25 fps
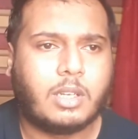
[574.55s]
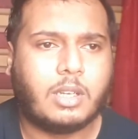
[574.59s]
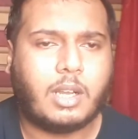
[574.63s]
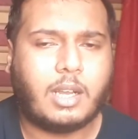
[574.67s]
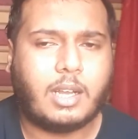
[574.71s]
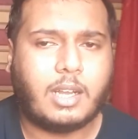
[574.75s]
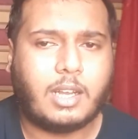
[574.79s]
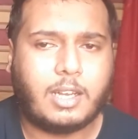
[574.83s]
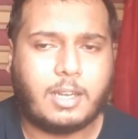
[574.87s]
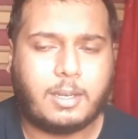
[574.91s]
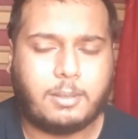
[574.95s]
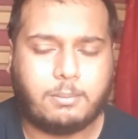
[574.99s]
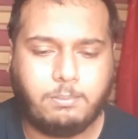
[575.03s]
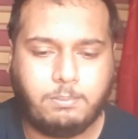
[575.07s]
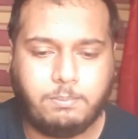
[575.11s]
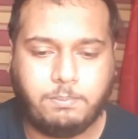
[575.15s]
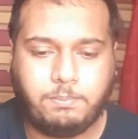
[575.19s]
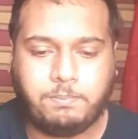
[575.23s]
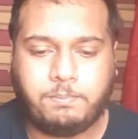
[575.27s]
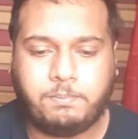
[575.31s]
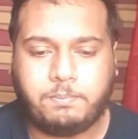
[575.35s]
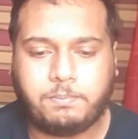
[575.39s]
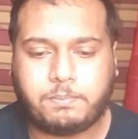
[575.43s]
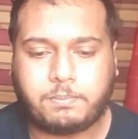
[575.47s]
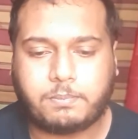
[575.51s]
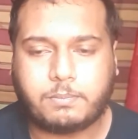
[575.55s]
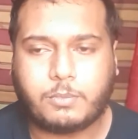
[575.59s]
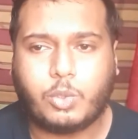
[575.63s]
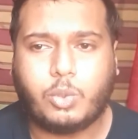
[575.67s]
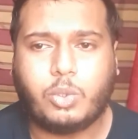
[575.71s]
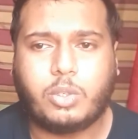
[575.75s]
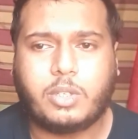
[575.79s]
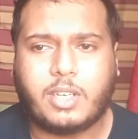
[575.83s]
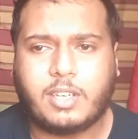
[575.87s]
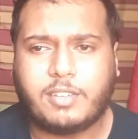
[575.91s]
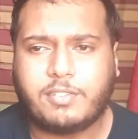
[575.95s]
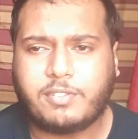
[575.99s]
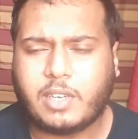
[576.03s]

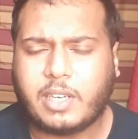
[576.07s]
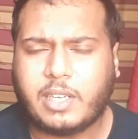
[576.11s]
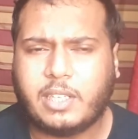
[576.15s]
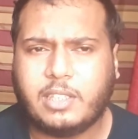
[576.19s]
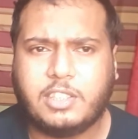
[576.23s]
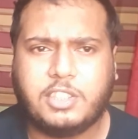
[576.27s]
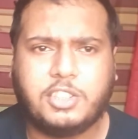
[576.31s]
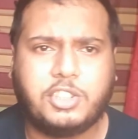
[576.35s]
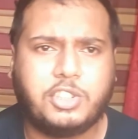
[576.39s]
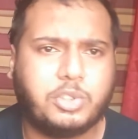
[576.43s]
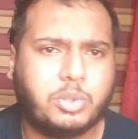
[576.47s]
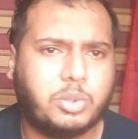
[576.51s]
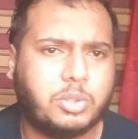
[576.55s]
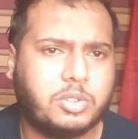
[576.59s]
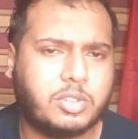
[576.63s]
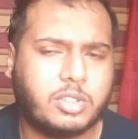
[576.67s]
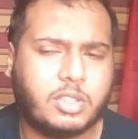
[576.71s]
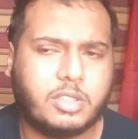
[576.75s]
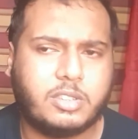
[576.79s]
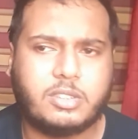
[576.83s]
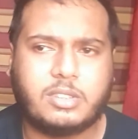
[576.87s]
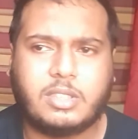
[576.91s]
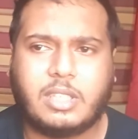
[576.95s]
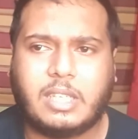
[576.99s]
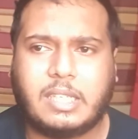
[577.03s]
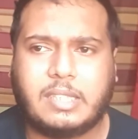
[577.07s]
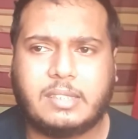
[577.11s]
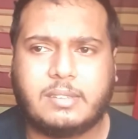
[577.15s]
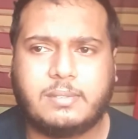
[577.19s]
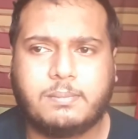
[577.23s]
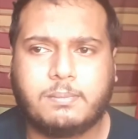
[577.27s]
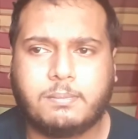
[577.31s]
Oda finally shows us that